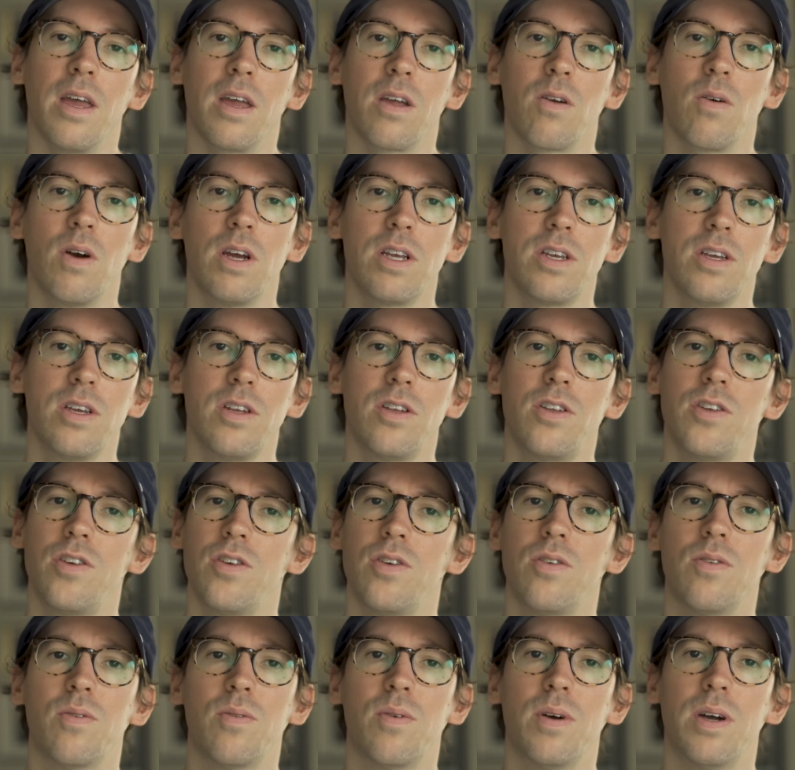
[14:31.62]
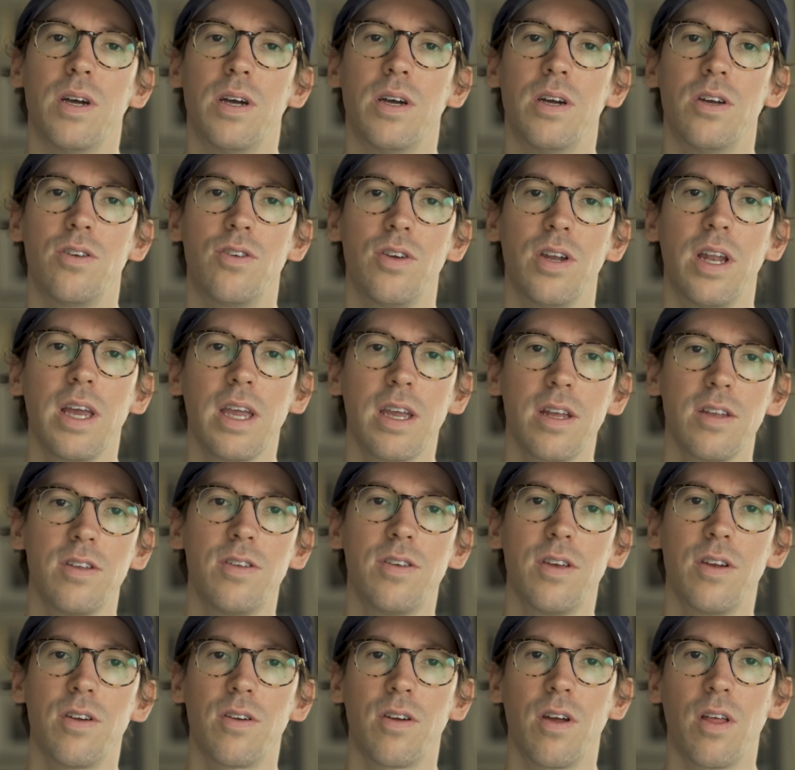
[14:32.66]
Question 2. Should I
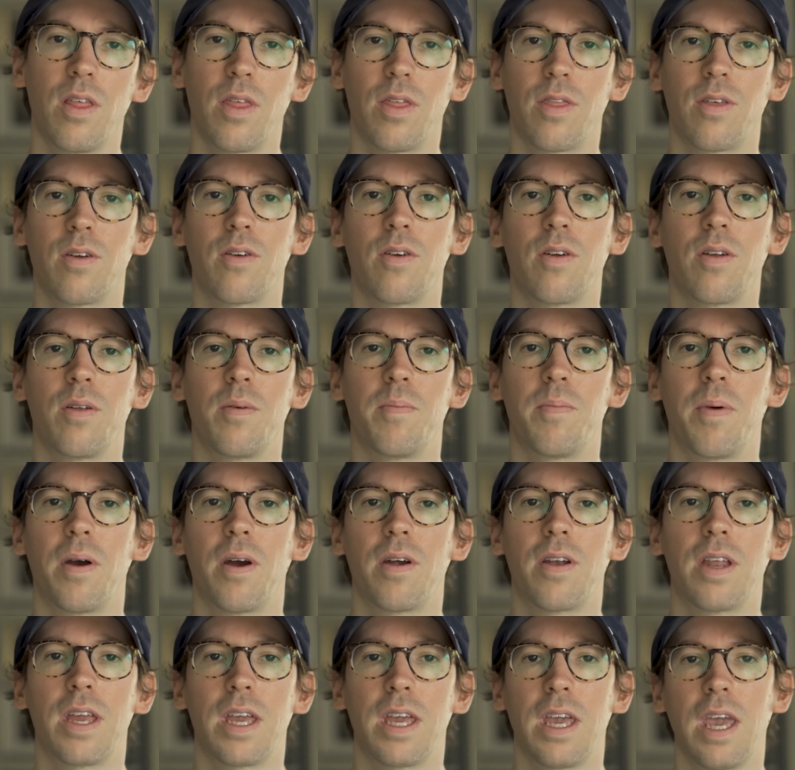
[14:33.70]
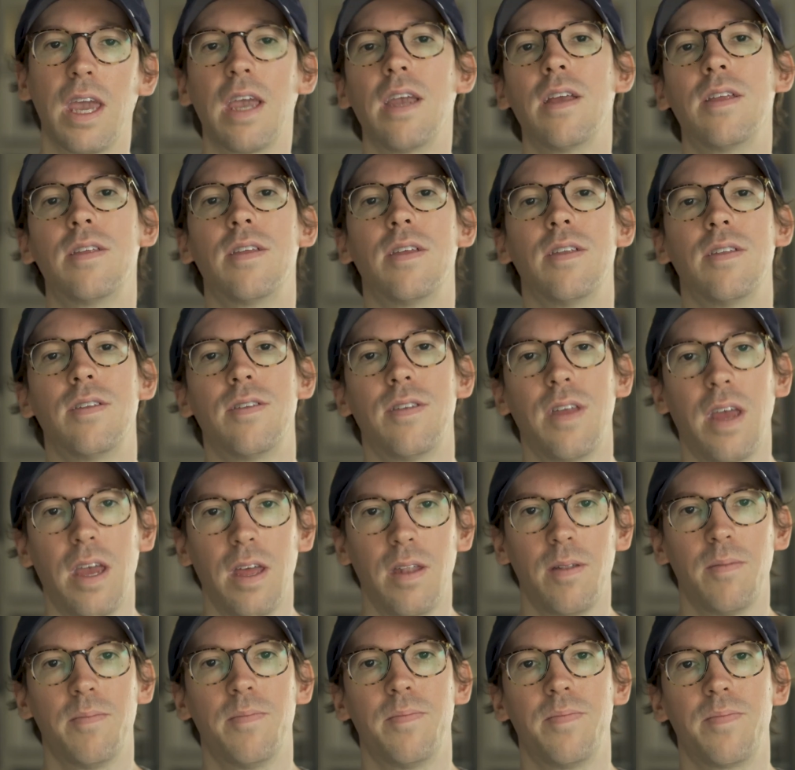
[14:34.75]
consider a third-party case
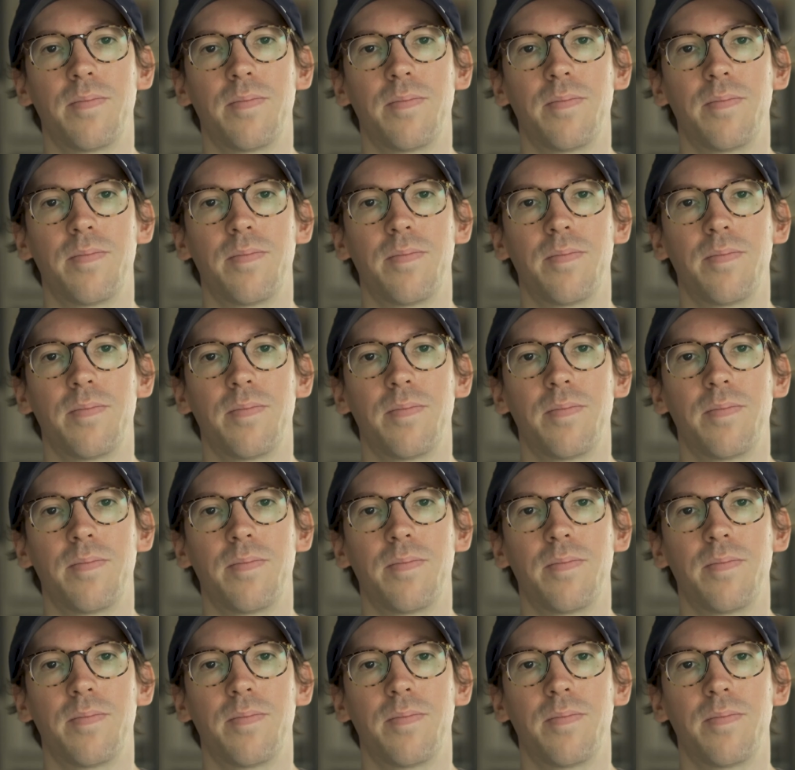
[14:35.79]
instead?